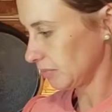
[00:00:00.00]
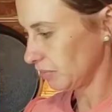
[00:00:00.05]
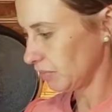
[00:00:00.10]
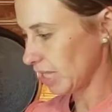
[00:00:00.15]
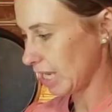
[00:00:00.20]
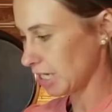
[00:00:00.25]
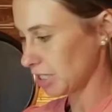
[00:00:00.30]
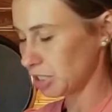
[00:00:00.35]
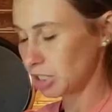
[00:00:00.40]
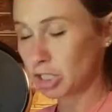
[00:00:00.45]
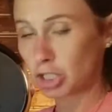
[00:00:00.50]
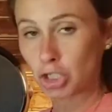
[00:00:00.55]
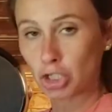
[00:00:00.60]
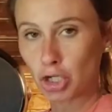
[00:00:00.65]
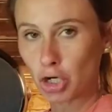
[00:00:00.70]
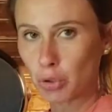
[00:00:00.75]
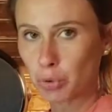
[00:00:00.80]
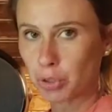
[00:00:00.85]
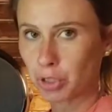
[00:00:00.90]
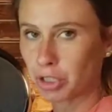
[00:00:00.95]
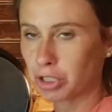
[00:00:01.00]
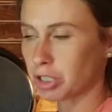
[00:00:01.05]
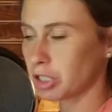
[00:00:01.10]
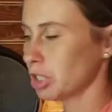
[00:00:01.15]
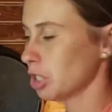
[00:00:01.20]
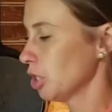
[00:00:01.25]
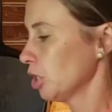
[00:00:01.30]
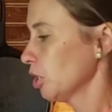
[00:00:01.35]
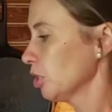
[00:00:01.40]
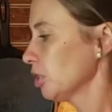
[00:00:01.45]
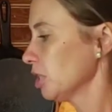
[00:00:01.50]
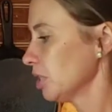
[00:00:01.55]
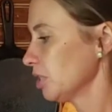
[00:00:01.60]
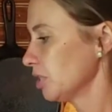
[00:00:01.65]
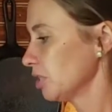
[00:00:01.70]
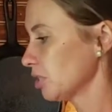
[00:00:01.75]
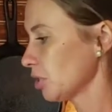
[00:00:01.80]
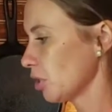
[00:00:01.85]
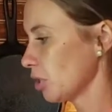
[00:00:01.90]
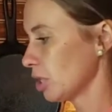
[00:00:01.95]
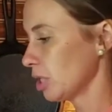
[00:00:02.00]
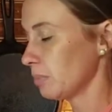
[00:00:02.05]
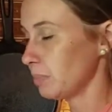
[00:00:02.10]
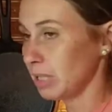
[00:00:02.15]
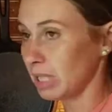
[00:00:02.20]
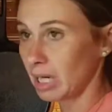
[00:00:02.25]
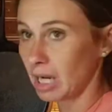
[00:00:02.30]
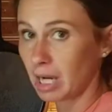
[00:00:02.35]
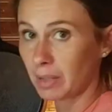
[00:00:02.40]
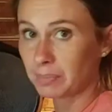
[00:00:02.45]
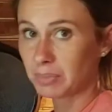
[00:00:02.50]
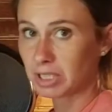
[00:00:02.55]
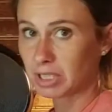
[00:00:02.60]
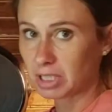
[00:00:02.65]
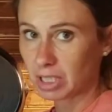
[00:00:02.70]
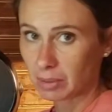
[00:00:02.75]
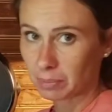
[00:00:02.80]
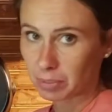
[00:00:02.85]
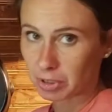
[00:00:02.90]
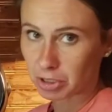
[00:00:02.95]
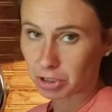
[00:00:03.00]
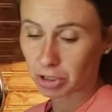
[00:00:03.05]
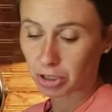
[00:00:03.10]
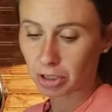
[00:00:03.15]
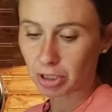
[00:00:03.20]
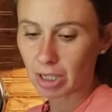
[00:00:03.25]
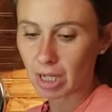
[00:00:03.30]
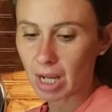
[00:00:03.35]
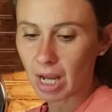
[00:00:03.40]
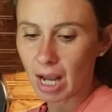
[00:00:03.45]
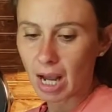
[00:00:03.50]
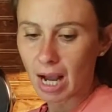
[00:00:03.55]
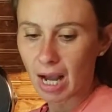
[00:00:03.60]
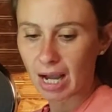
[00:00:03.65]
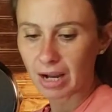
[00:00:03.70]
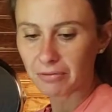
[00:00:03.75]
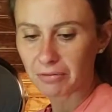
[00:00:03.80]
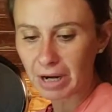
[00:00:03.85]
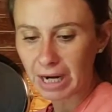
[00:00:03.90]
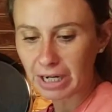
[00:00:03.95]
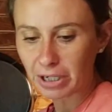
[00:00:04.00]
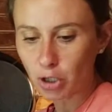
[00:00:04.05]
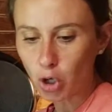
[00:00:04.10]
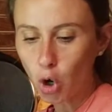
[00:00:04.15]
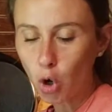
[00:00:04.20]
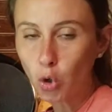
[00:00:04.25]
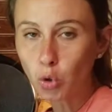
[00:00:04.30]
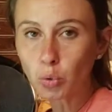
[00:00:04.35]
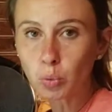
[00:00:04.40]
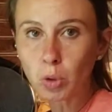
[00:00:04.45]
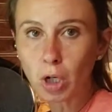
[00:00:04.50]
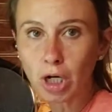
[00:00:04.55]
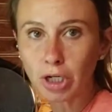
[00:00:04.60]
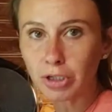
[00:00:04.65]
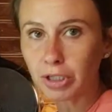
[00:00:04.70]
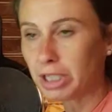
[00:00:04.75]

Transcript: flashed yogurt. This has already been up to temperature. I ran cold water